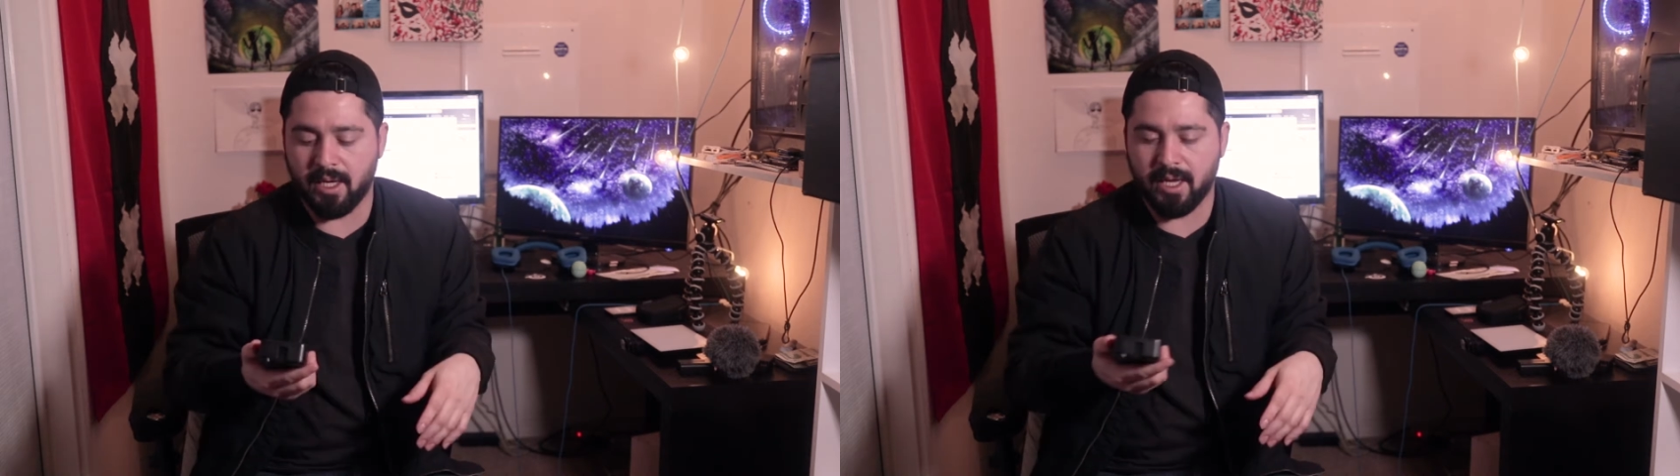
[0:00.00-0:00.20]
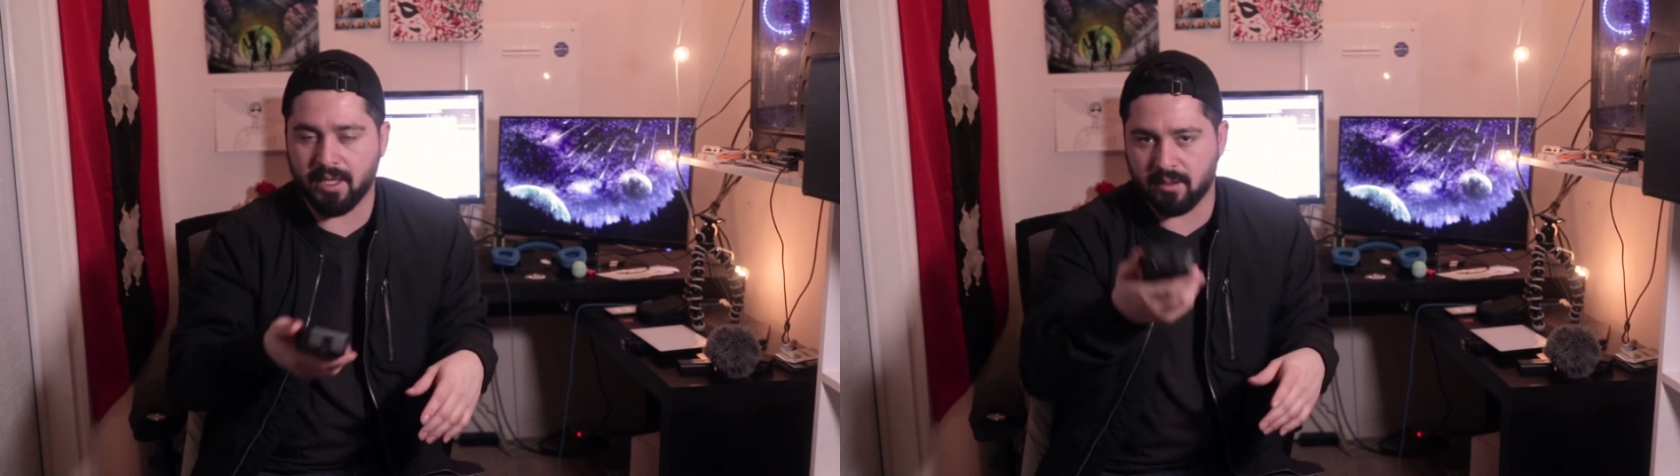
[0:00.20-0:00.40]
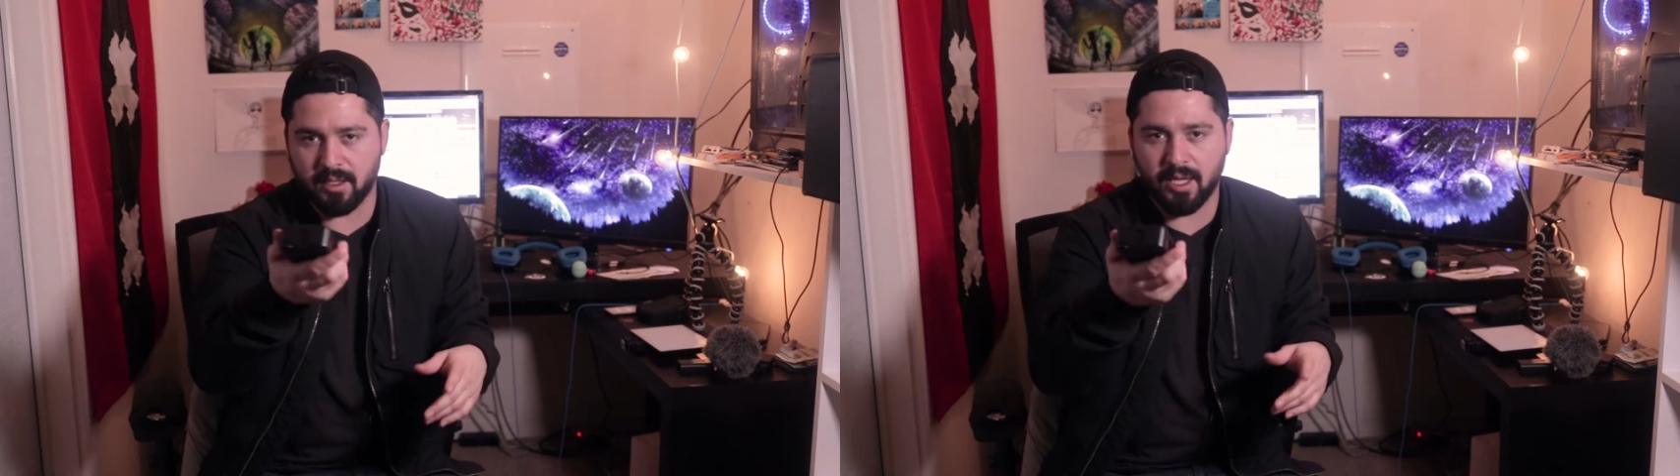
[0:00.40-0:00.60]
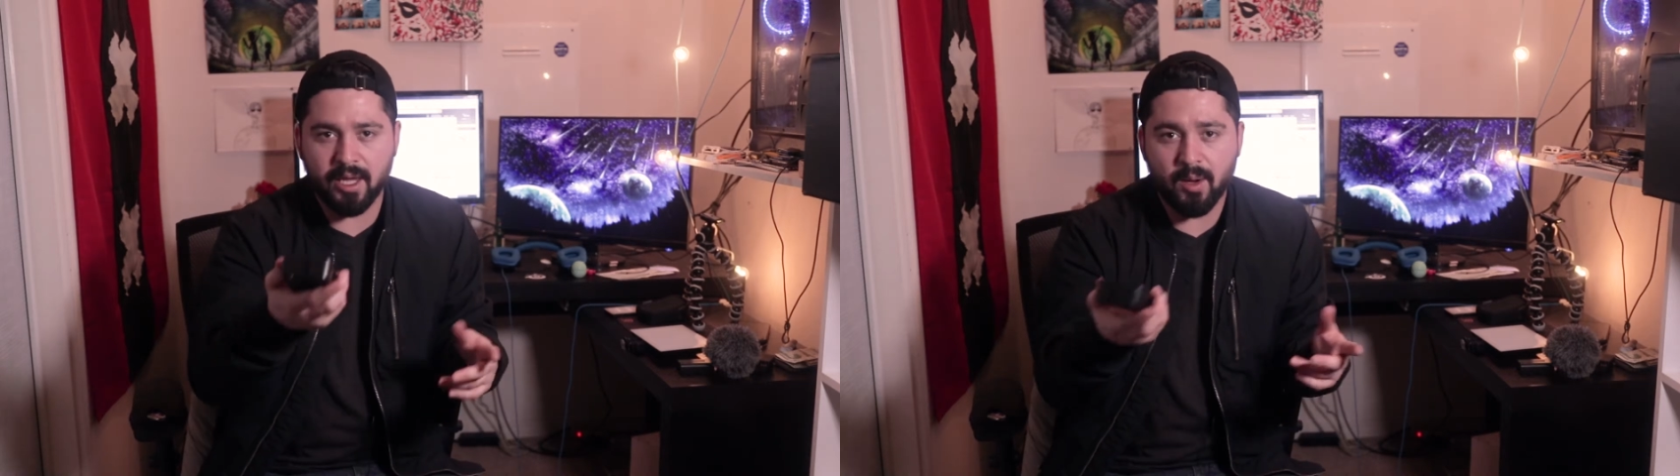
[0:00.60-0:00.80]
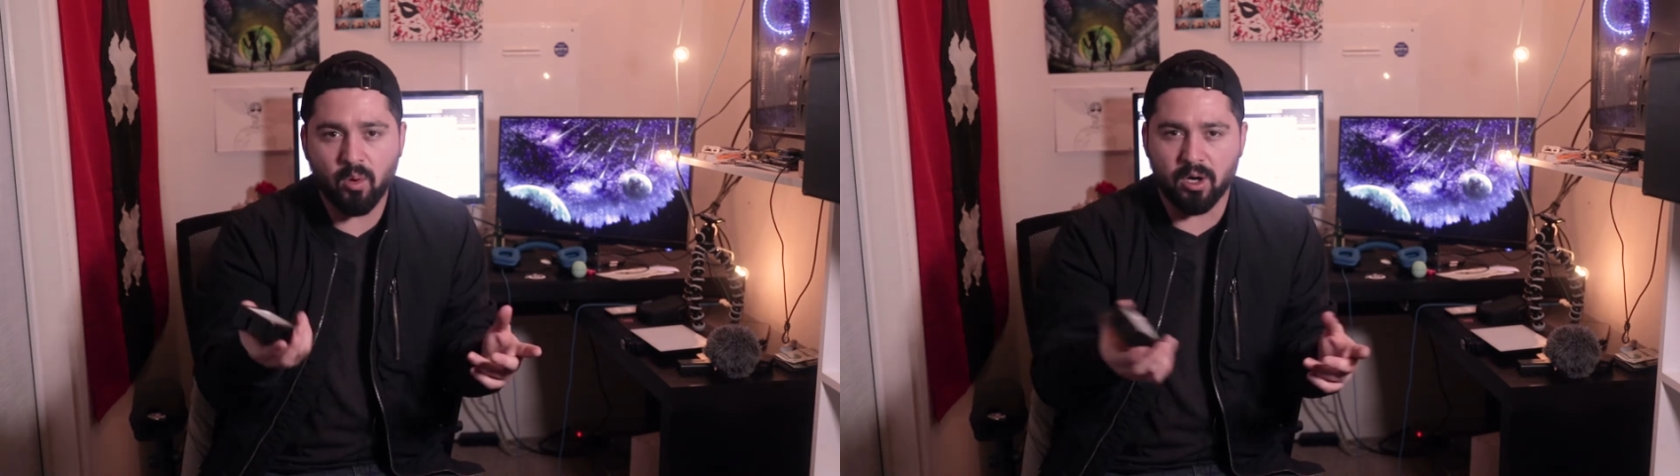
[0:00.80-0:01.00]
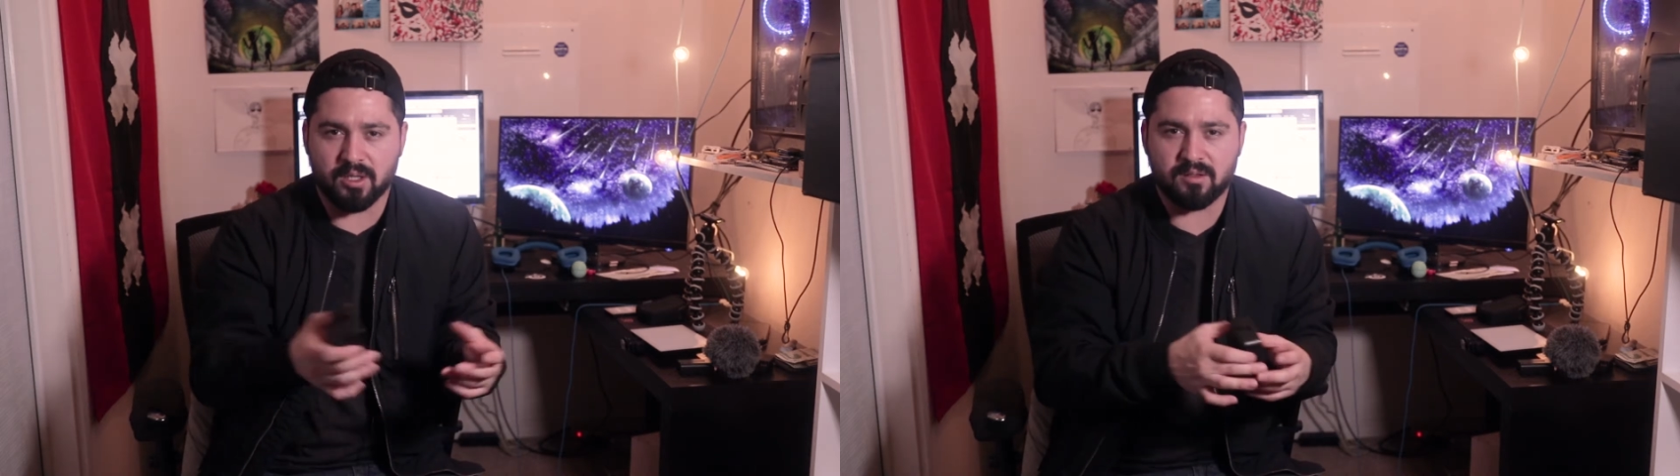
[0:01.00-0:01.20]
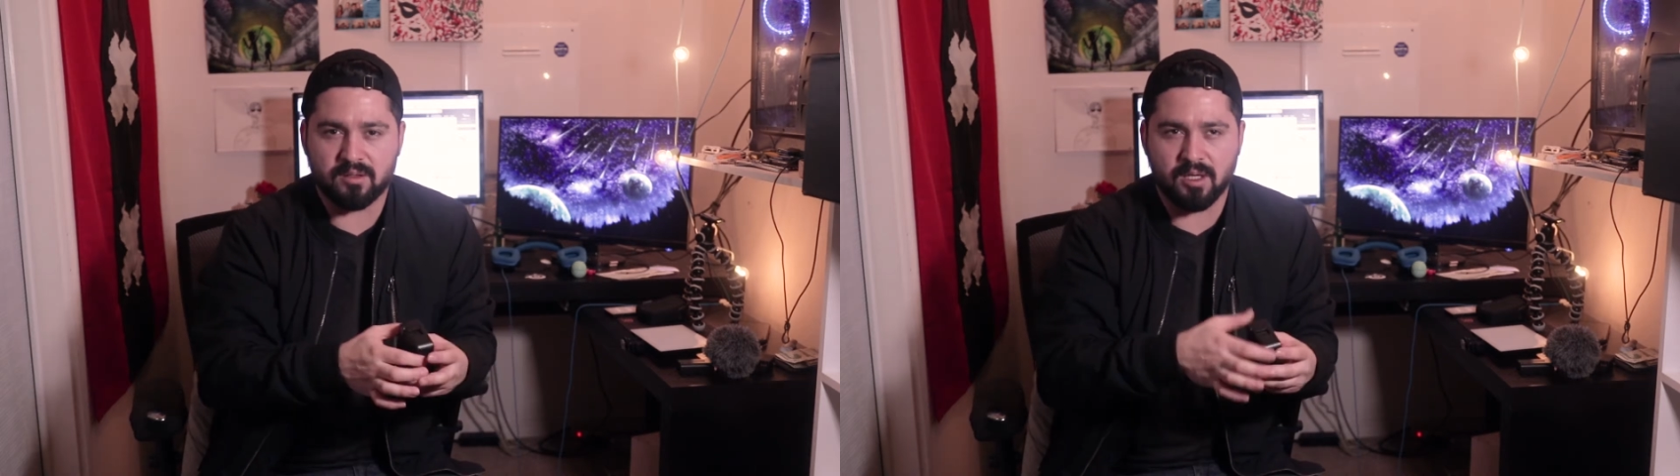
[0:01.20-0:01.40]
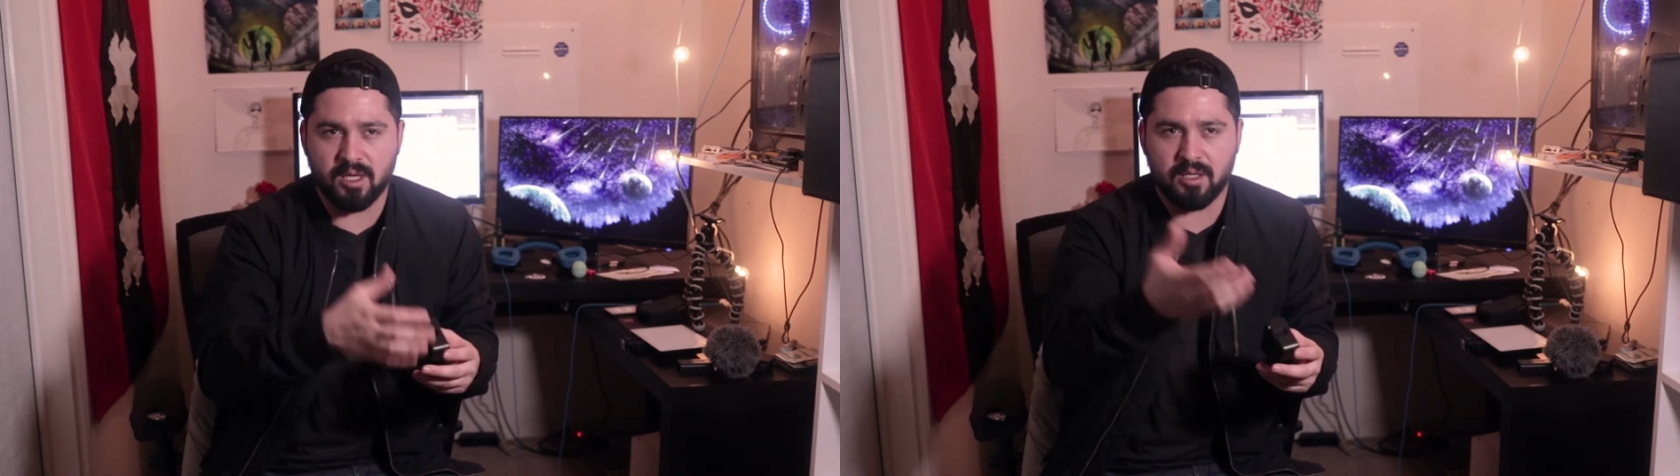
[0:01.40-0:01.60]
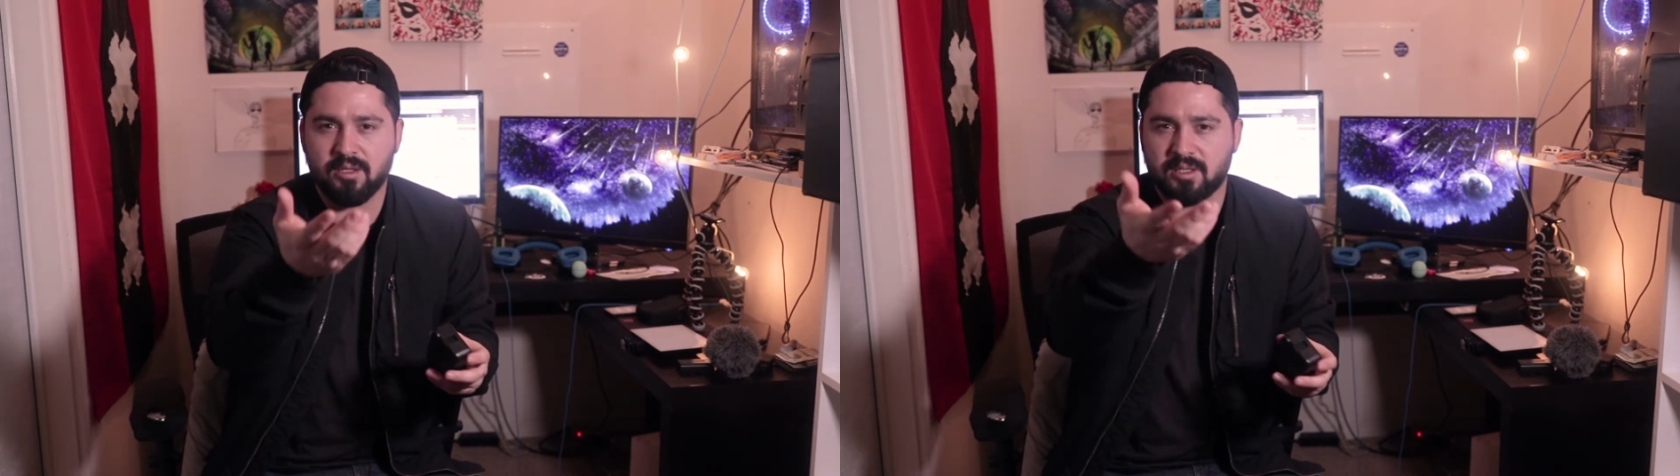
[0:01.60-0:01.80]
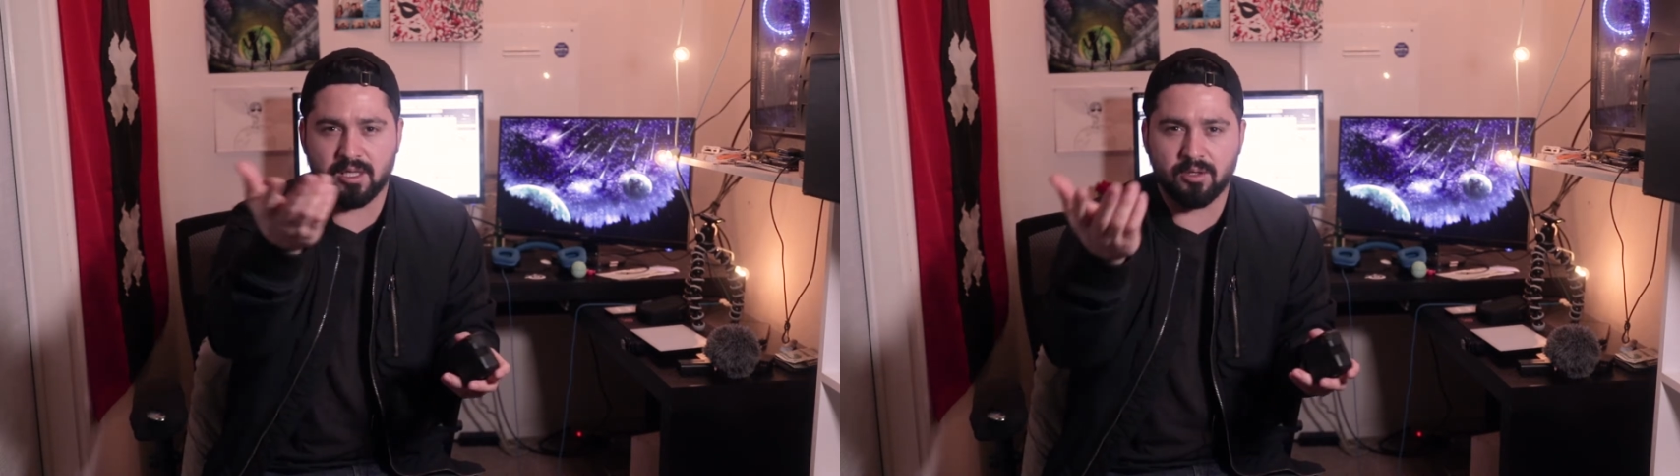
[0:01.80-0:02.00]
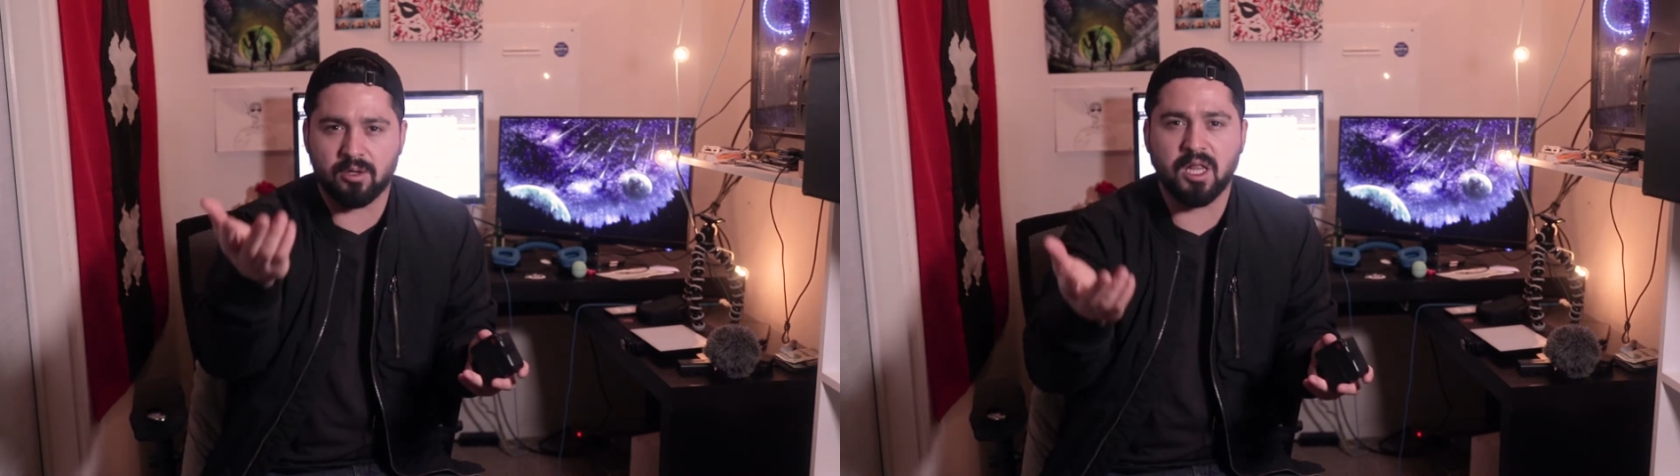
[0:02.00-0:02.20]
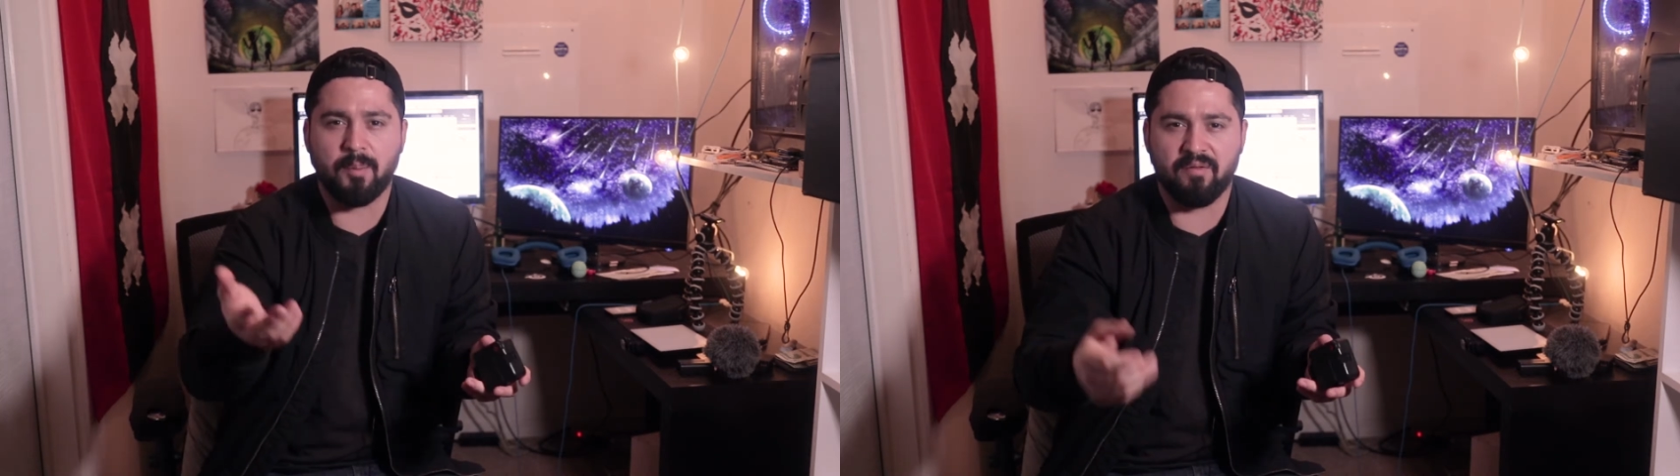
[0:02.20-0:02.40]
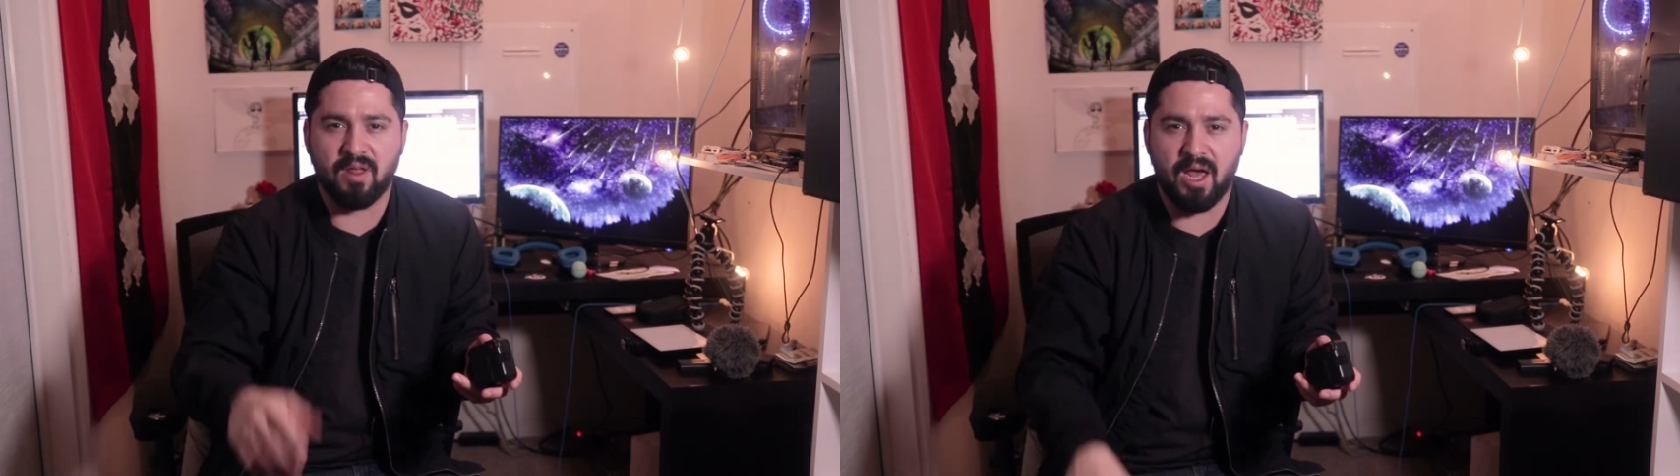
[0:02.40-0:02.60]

And it works. Here's like a little clip of